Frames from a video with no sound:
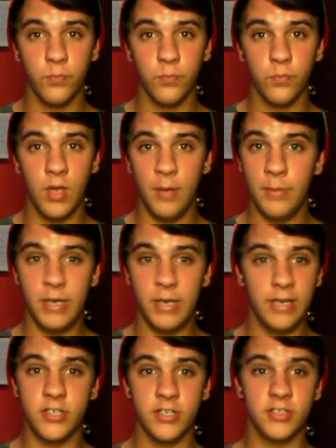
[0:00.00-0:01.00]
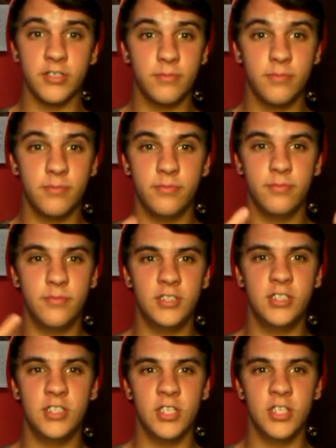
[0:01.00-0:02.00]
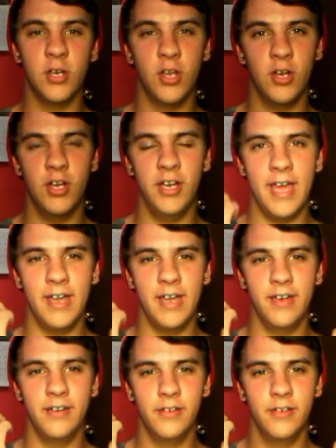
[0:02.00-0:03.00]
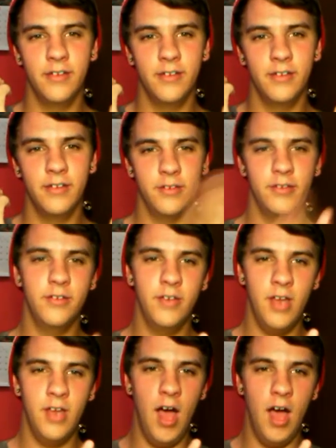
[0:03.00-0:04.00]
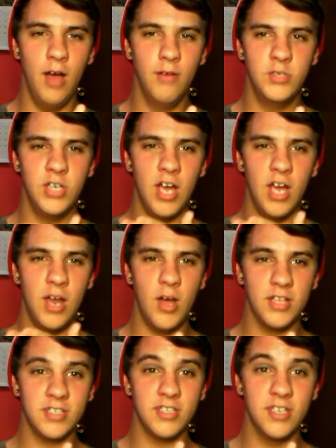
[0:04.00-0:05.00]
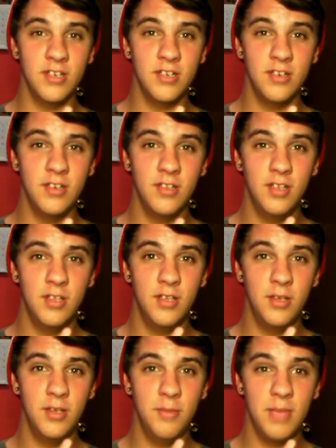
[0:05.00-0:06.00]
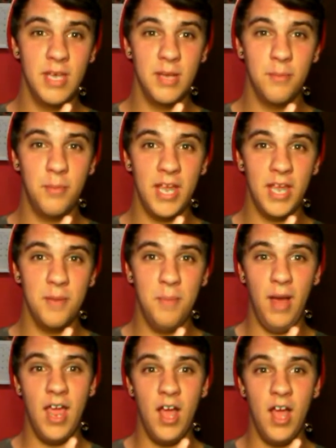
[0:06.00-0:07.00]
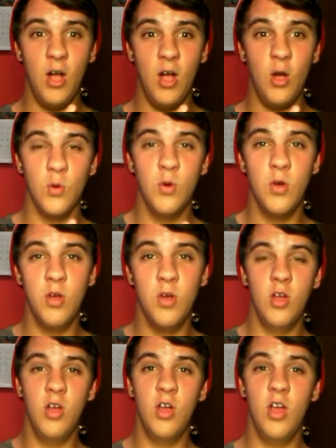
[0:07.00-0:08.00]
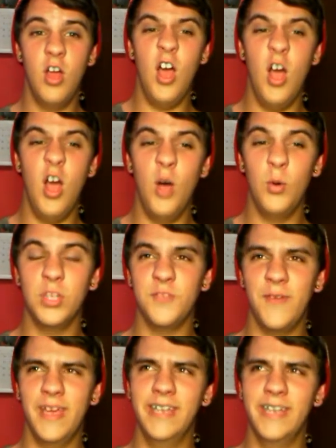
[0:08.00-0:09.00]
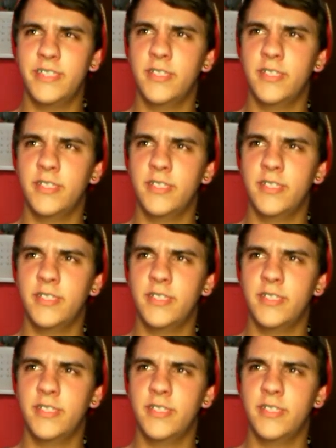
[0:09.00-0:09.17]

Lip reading: I mean, it's just so good. And John Watson being played by, what's his face?